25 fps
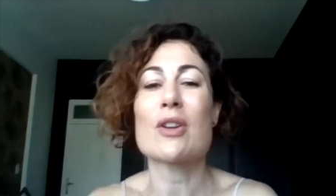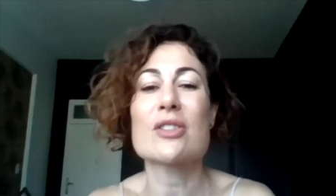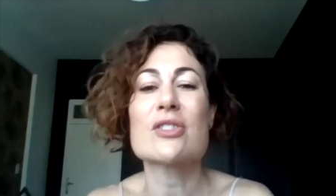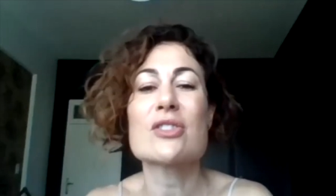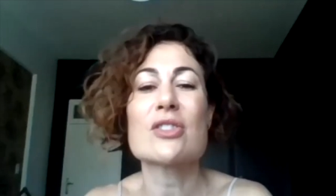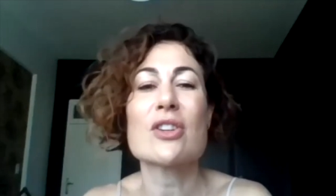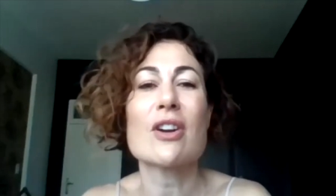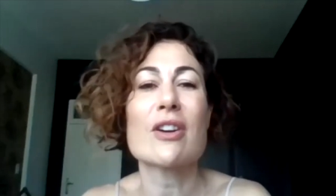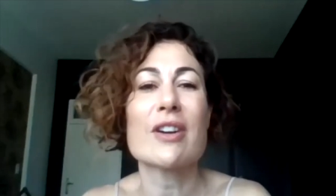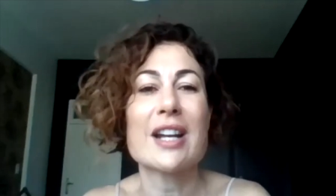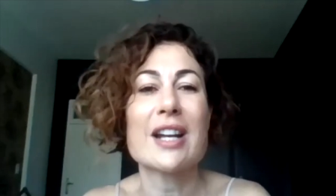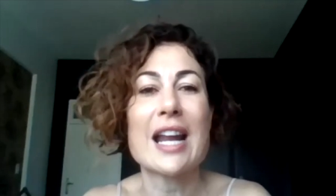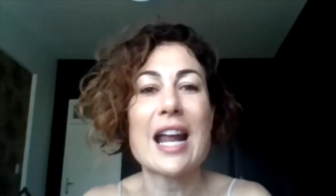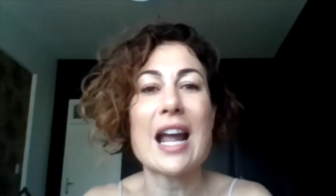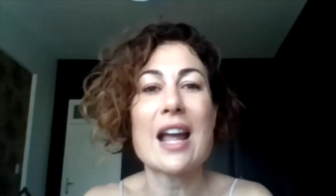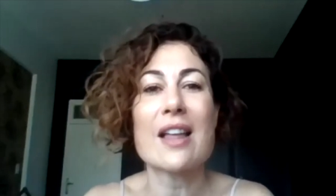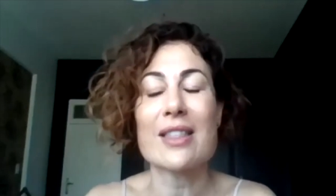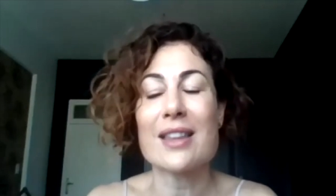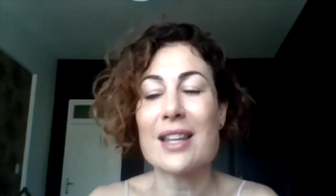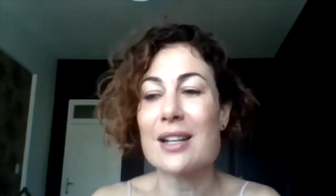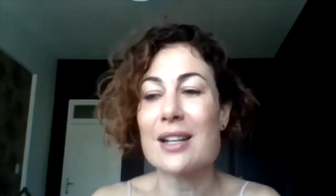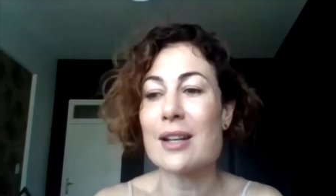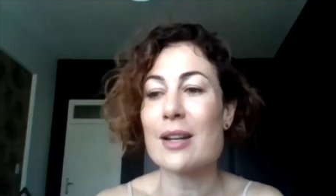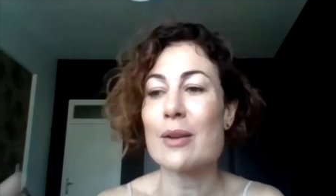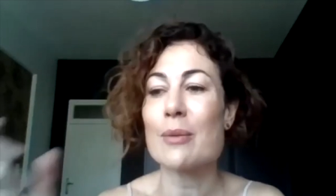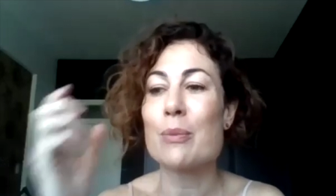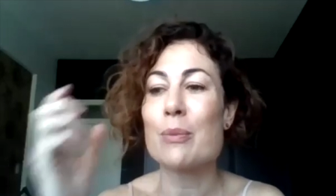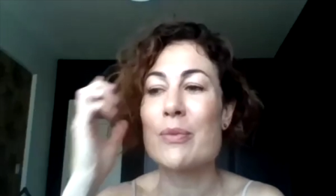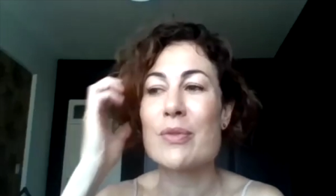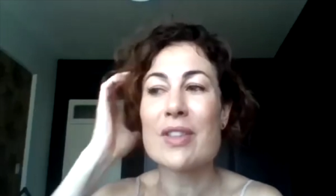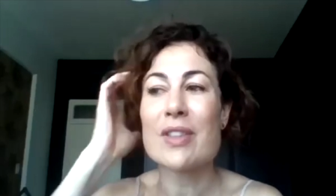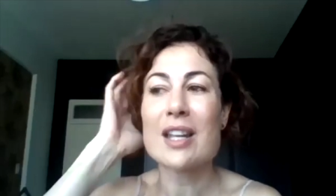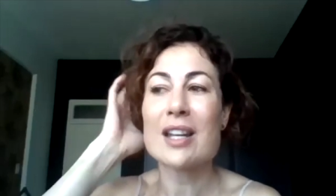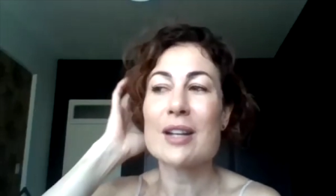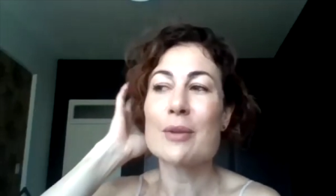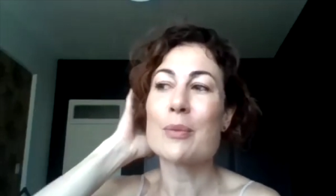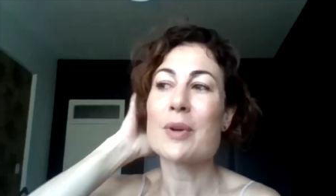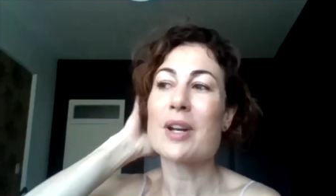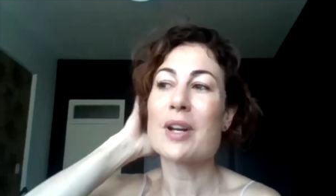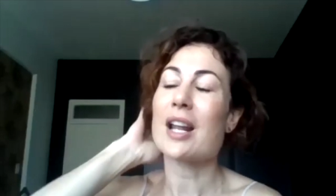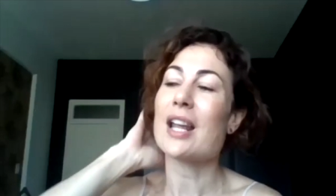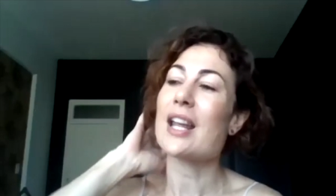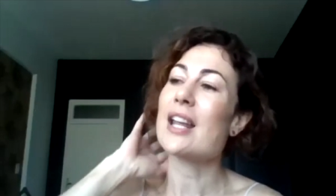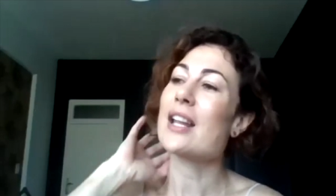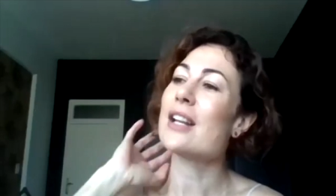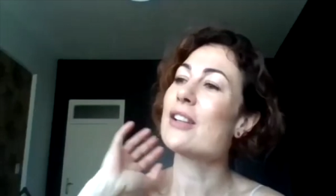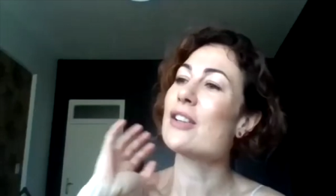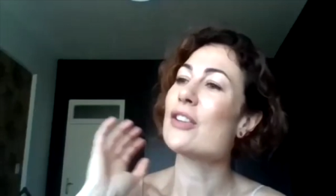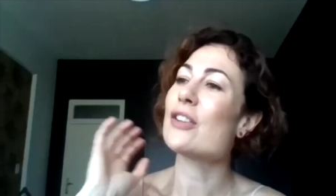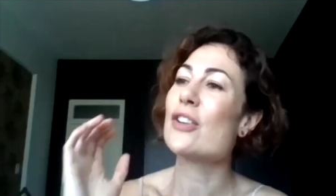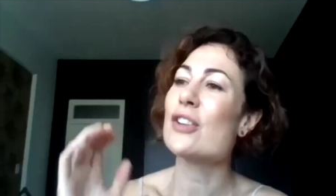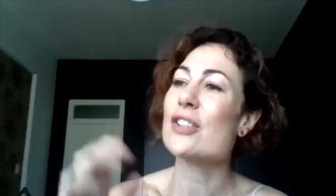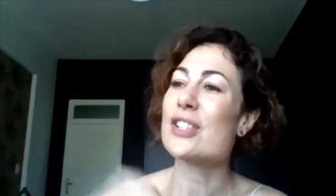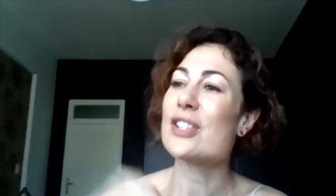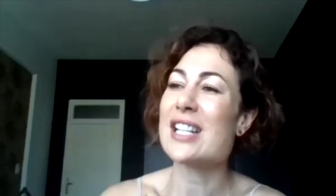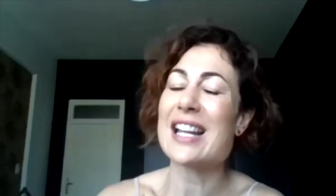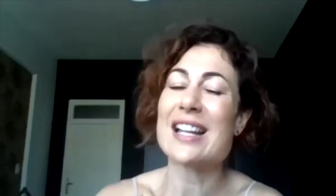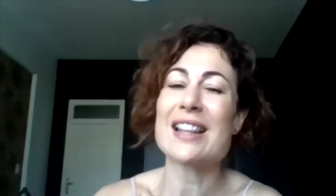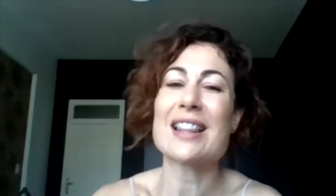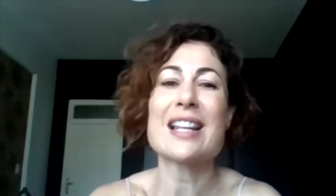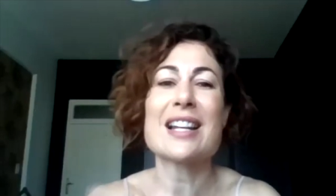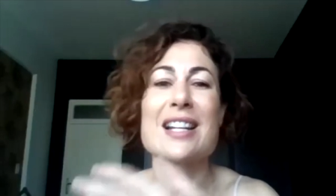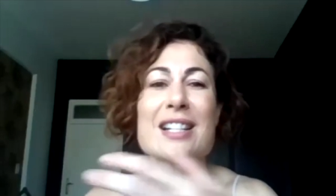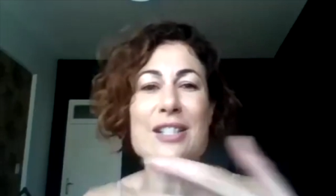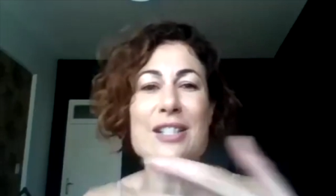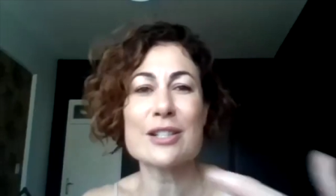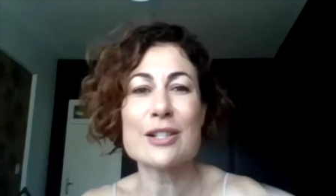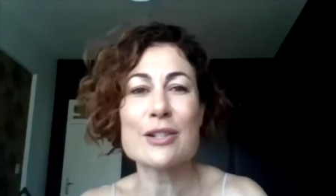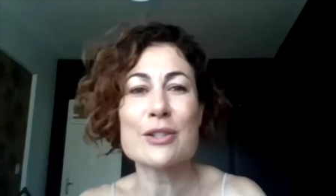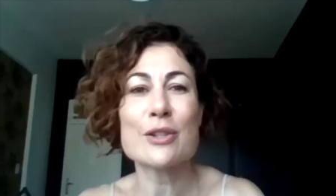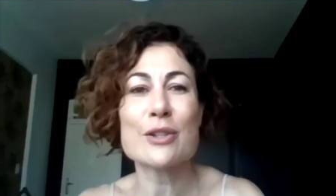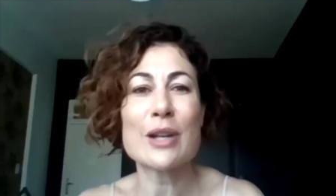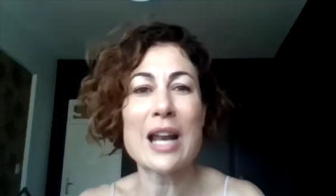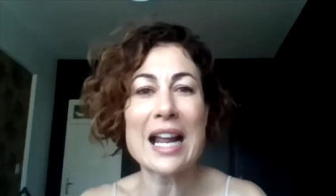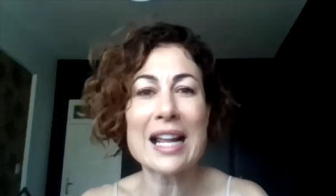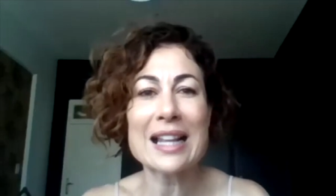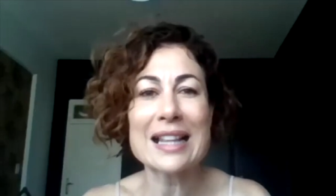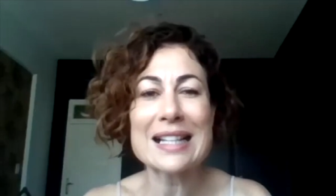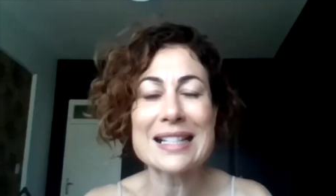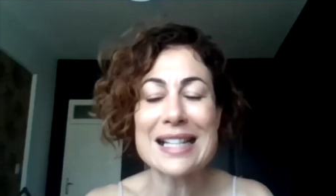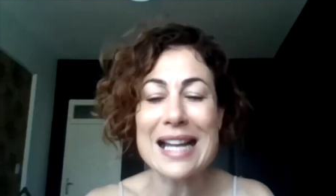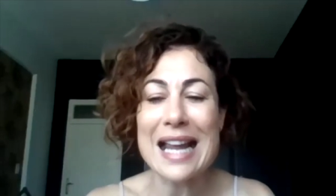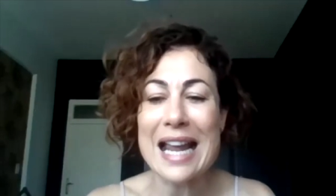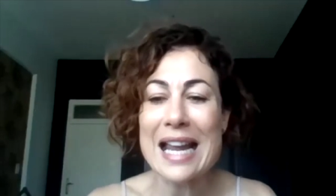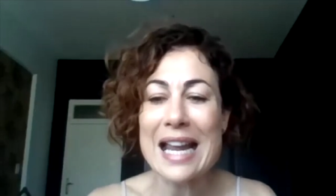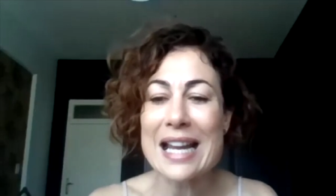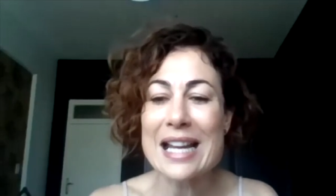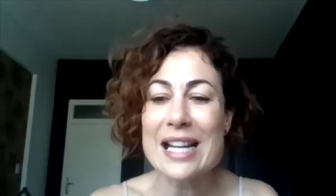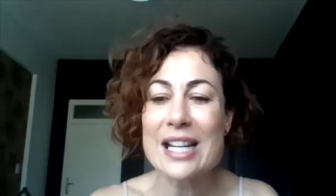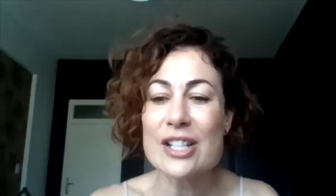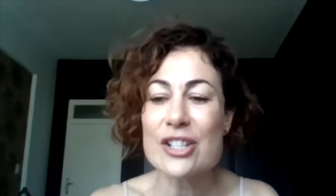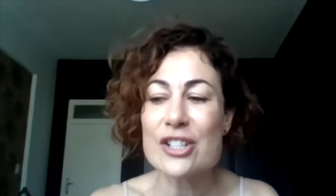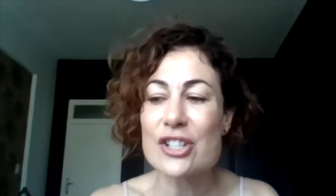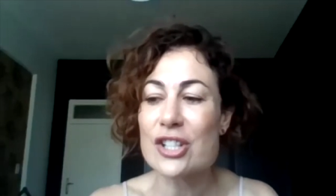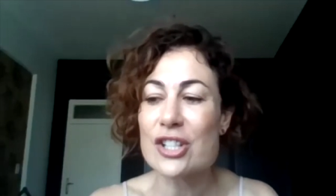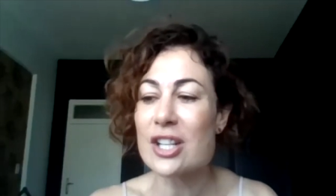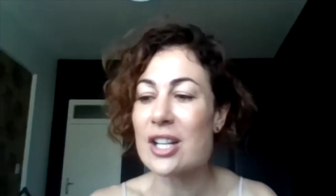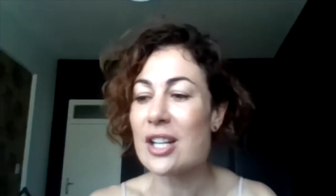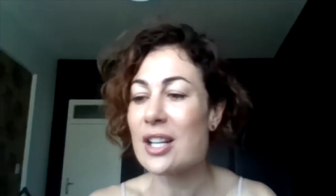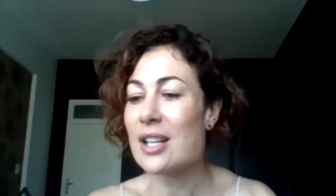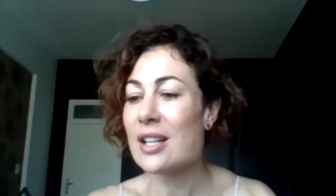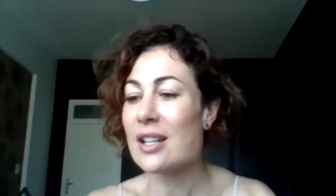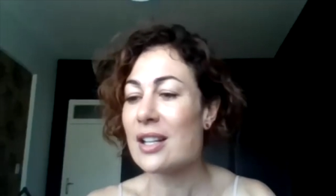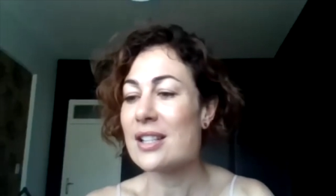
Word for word: sorry and then then when i hit 30 and then it's just like this age